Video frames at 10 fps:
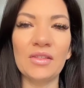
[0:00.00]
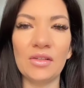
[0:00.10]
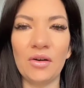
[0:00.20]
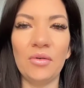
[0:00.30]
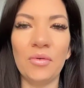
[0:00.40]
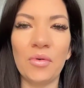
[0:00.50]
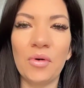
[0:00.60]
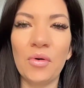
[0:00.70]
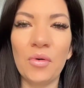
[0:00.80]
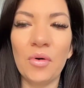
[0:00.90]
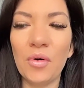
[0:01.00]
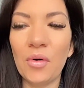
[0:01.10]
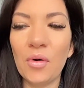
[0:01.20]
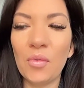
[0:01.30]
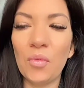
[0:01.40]
So,
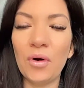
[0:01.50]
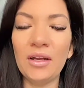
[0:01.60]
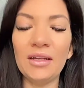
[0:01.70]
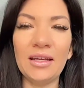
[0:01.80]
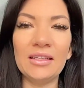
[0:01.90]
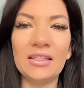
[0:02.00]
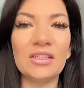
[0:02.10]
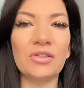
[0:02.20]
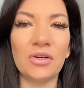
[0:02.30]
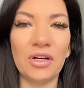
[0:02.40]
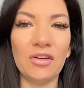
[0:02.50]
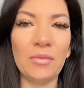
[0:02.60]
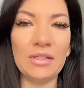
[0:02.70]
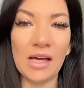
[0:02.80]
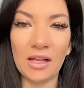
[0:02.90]
what is the story
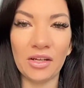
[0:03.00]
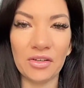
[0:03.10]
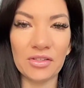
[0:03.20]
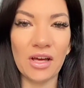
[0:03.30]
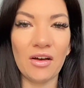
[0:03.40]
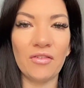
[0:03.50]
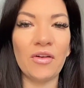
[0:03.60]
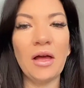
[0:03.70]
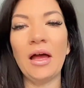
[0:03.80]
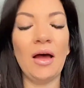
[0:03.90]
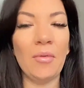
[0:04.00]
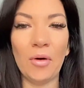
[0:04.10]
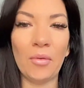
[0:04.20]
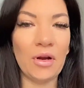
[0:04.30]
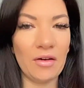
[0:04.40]
you've been telling yourself
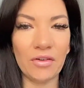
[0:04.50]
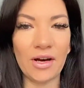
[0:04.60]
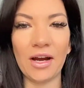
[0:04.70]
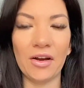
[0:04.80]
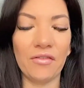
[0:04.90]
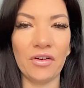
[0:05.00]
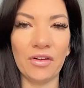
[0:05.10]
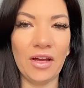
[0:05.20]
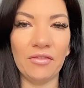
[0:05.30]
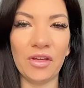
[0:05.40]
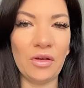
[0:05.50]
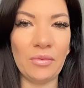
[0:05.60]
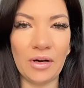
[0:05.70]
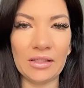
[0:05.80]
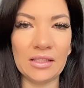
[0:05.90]
about whatever area of your life that
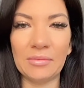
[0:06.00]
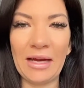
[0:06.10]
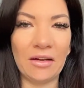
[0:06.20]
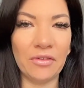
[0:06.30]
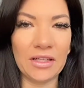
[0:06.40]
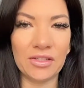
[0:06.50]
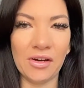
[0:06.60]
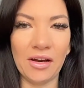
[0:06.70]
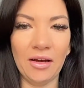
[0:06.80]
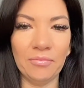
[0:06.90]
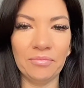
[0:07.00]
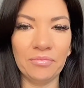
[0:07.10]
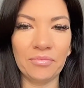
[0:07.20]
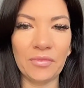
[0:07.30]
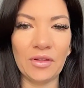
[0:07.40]
you want to manifest right now?
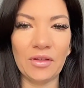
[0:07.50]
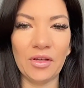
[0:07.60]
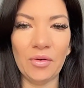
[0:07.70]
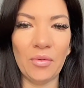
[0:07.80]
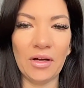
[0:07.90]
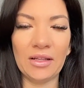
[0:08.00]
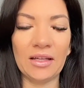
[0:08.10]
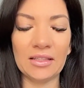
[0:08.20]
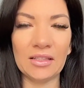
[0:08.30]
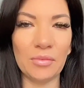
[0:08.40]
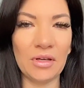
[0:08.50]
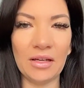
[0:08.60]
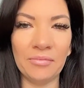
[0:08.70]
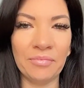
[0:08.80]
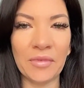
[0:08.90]
You want things to
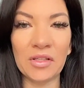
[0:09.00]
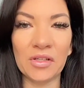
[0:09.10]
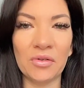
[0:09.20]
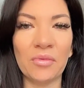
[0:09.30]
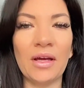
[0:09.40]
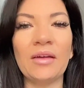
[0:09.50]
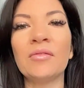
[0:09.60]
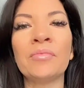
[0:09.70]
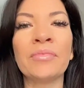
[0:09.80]
be a certain way.